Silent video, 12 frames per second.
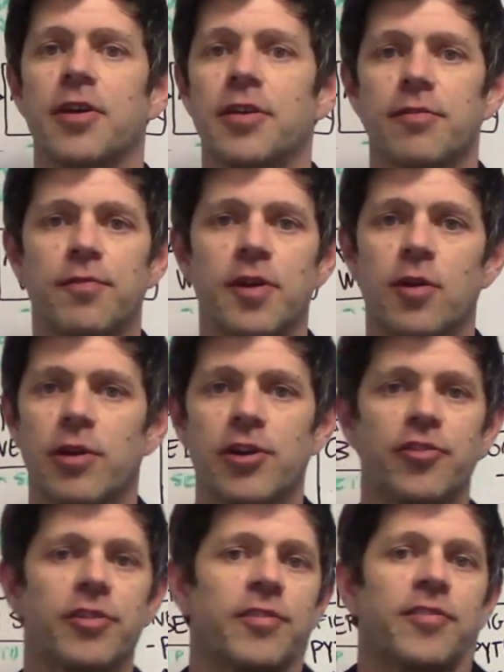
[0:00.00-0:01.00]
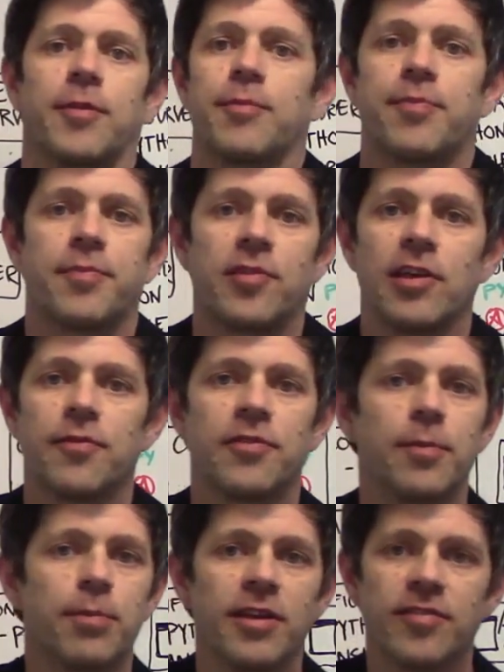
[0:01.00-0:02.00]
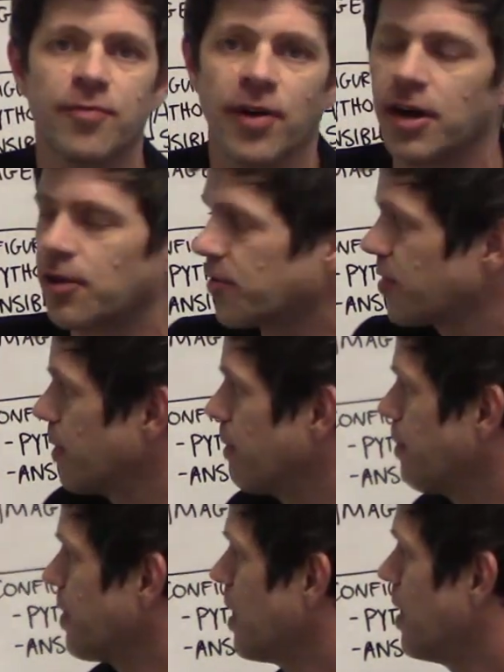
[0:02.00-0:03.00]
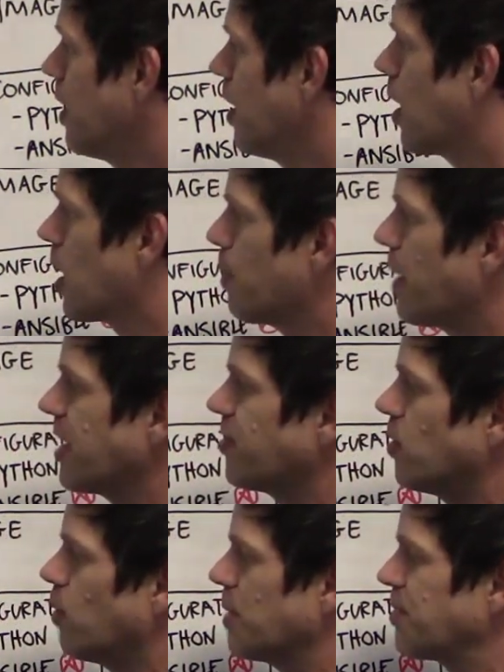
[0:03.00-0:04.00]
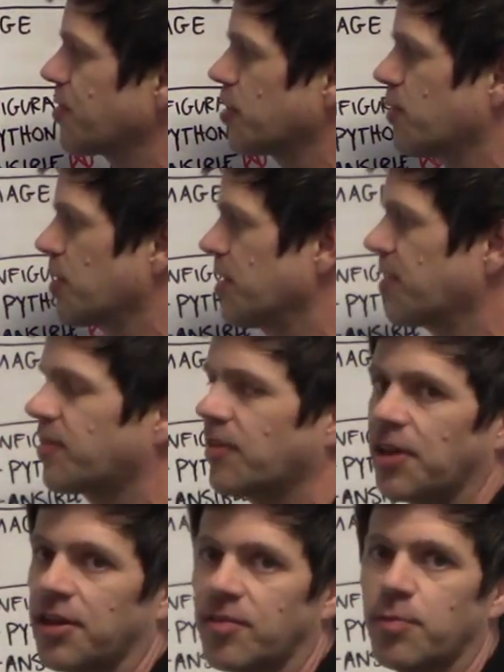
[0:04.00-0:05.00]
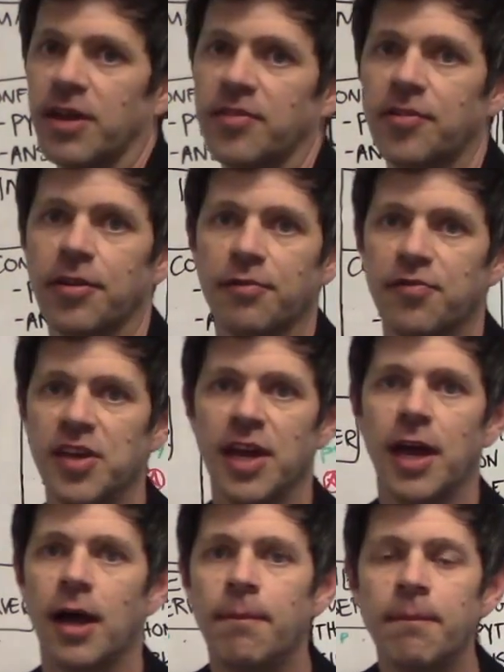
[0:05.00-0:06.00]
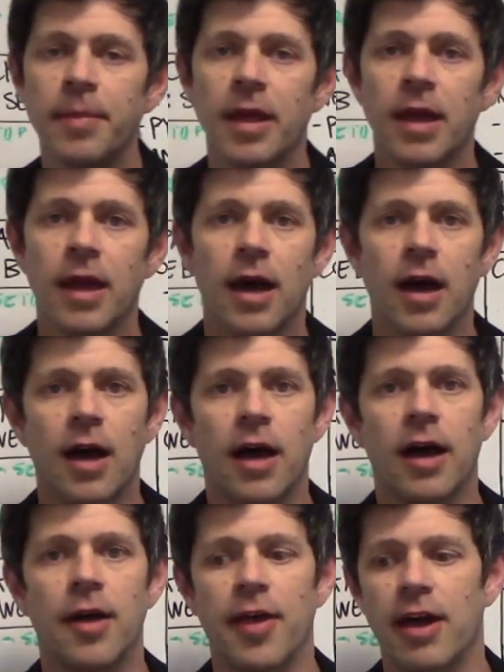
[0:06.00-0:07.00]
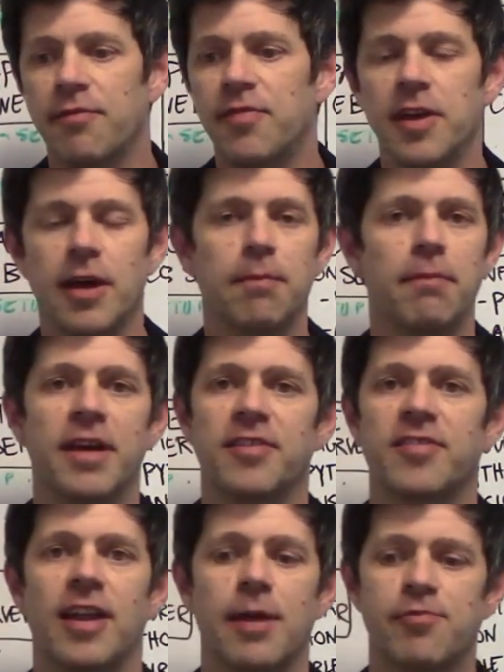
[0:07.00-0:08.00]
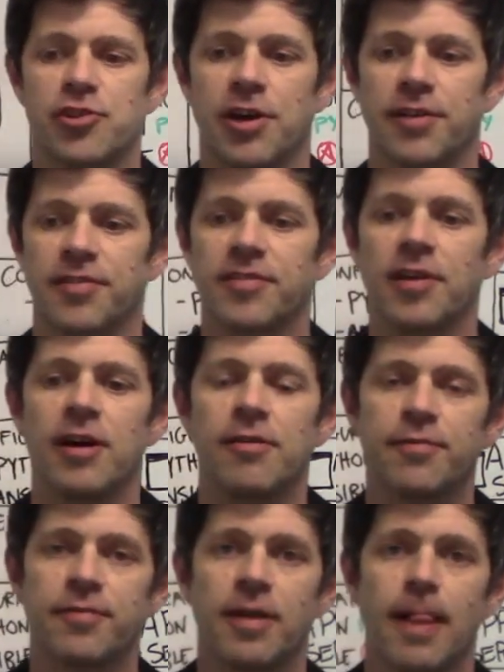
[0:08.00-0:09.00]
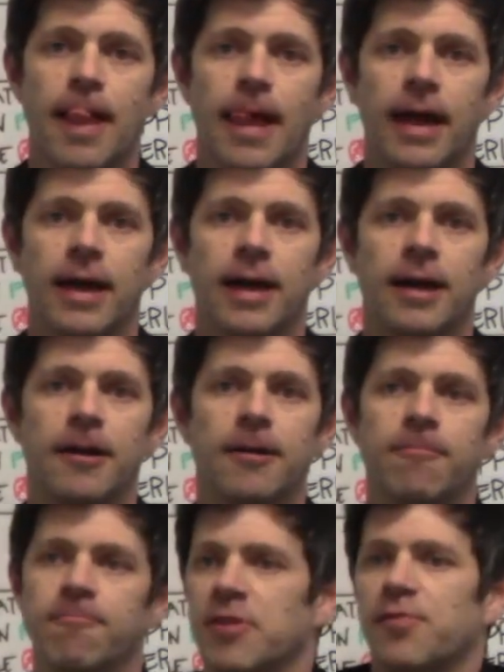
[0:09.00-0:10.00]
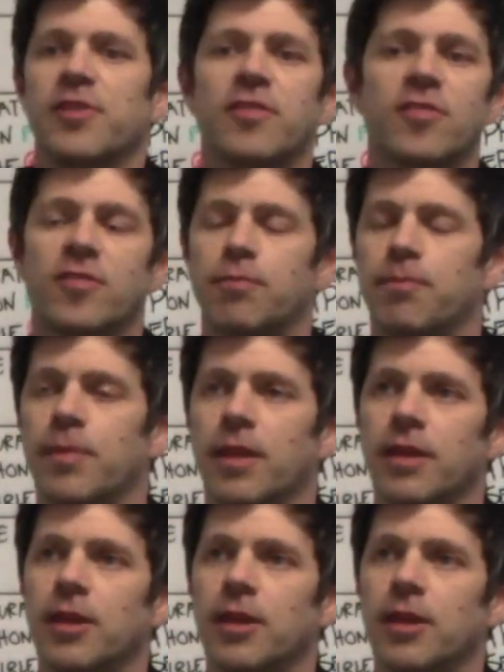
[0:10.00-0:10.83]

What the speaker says: the configuration to some TFTP file or something. Our Apache web server, let's say it's based on a VM, that VM might snapshot itself if it's,